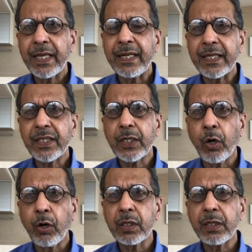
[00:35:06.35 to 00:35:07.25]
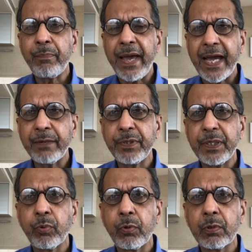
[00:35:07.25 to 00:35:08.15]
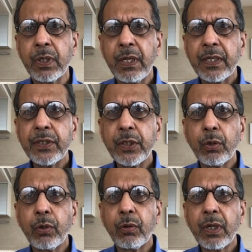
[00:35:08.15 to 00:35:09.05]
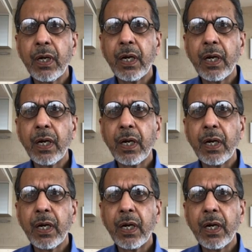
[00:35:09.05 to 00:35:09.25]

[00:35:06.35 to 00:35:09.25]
And I think all the bad people, you know,